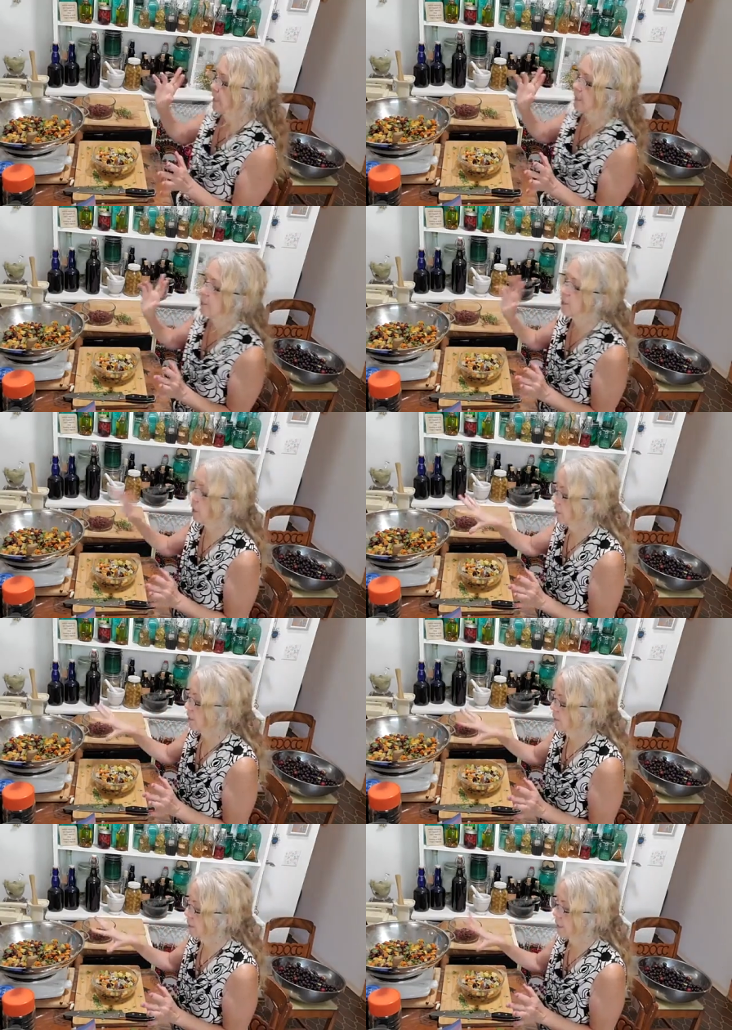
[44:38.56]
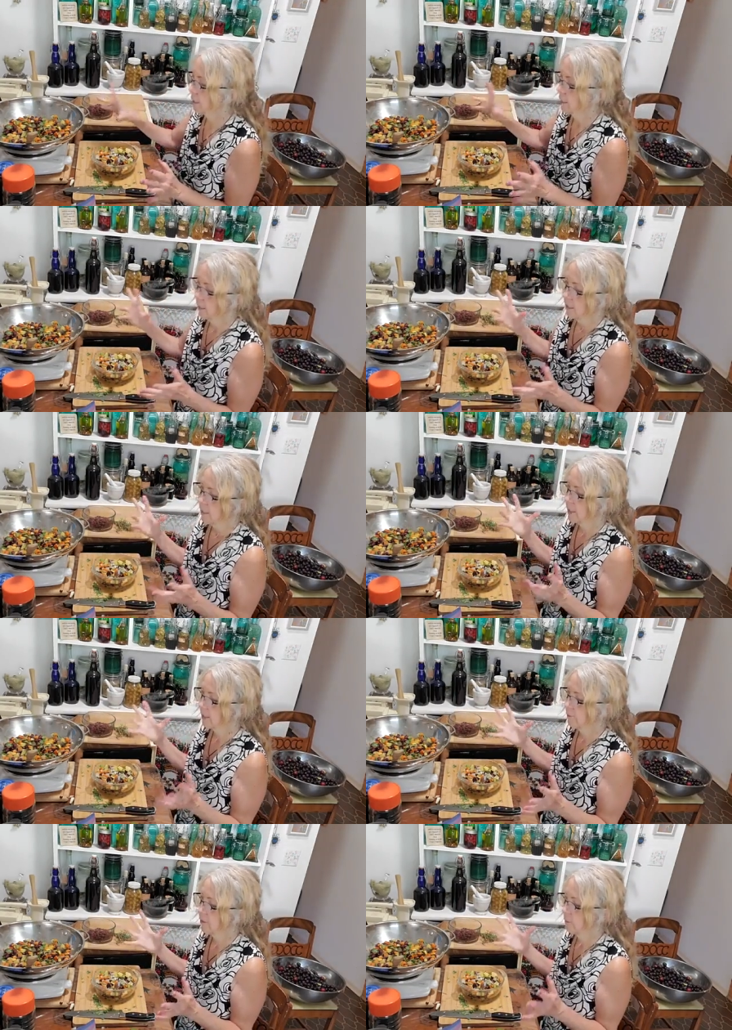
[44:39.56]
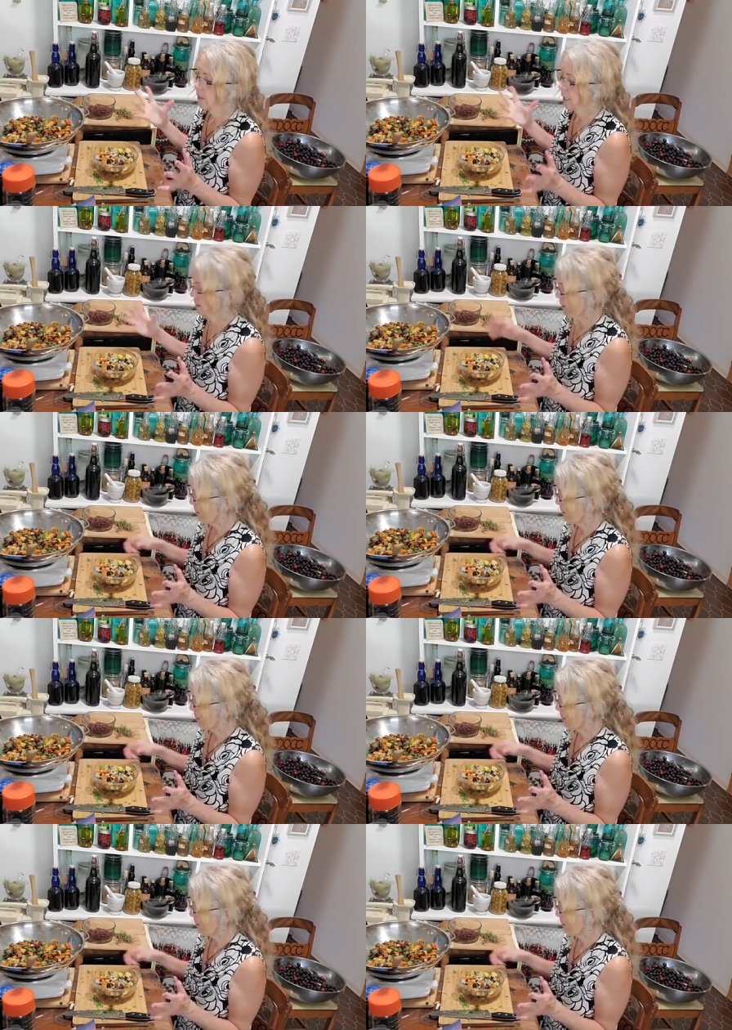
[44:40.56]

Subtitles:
exotic like, you know, with the molasses